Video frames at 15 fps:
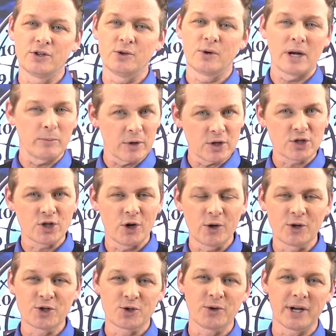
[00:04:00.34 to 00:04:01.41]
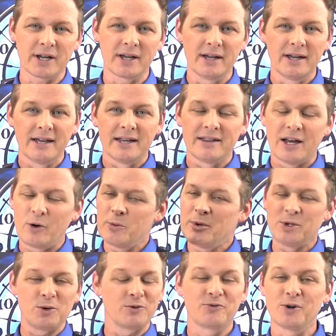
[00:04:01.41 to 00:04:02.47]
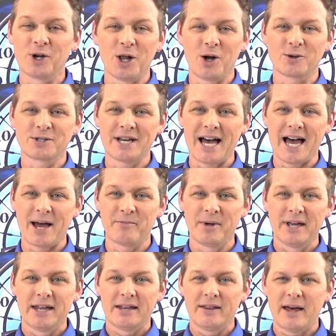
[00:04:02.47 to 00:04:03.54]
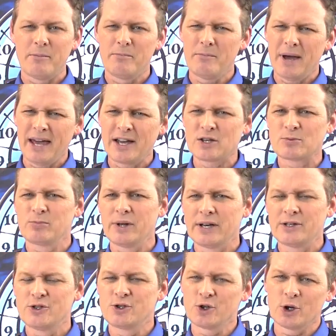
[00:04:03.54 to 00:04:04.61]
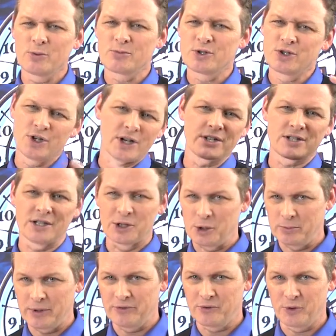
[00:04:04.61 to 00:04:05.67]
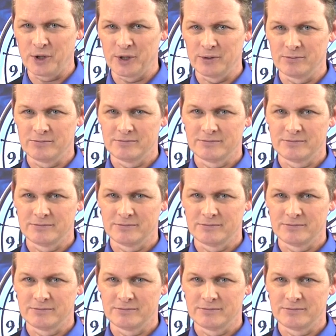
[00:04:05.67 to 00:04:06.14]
do. And I'm going to show you a trick that we've been doing for a long time that may explain germs just a little bit for you.